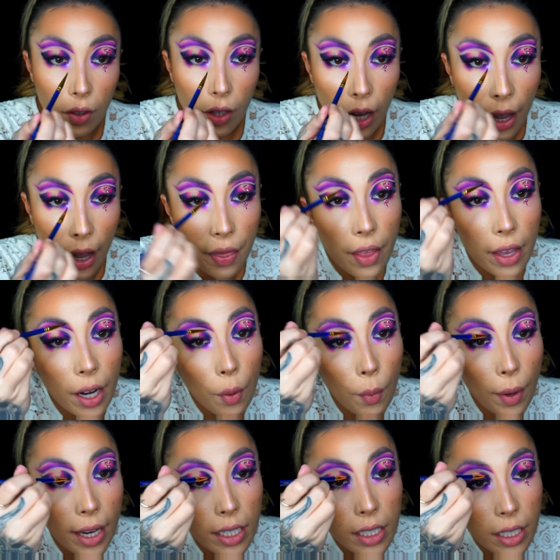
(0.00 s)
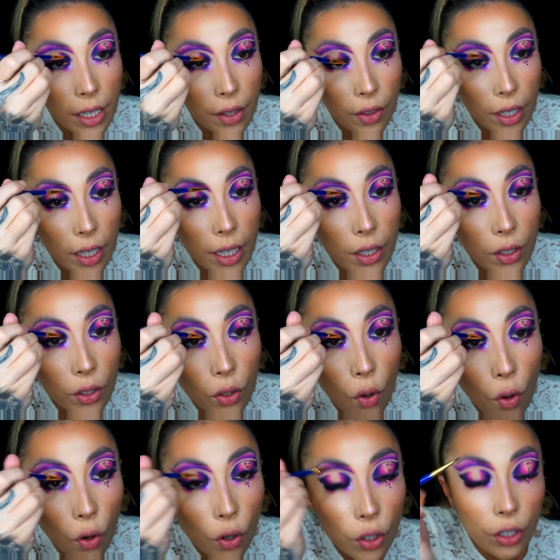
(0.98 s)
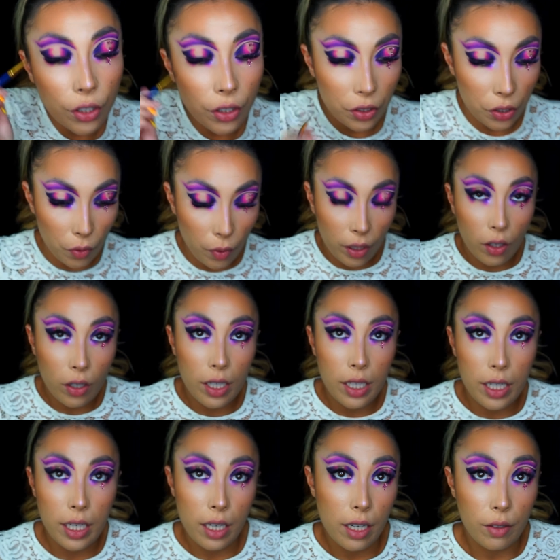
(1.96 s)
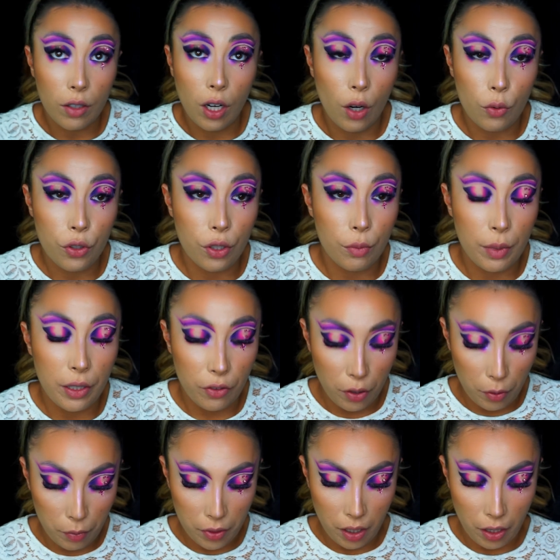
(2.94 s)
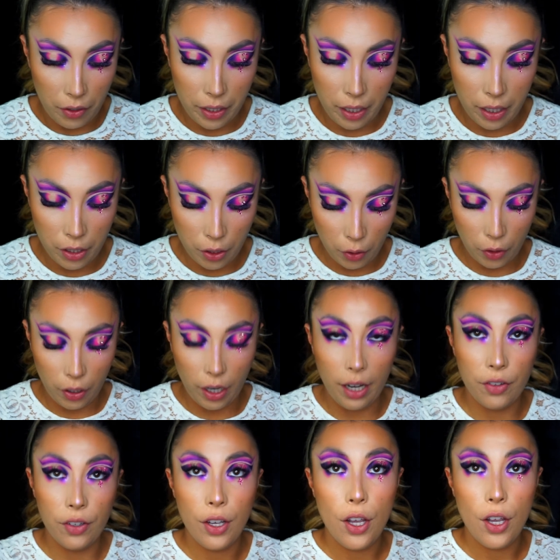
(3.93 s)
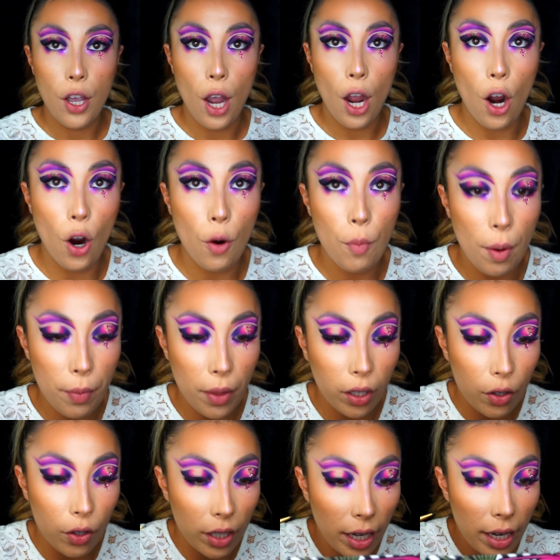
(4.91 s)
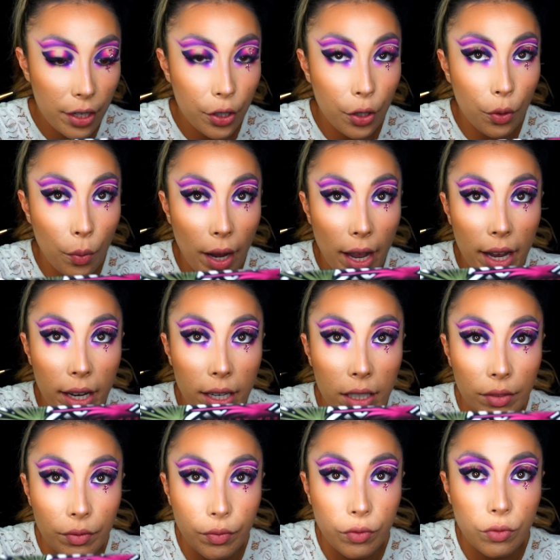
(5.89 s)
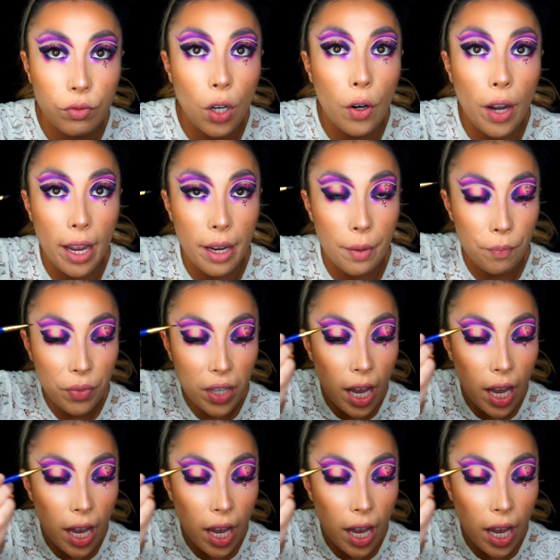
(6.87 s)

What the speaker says: And then I went in the inner corner. So I'm going to need a closer mirror, I'm sorry. So I hope I'm not going to get in your way. Okay.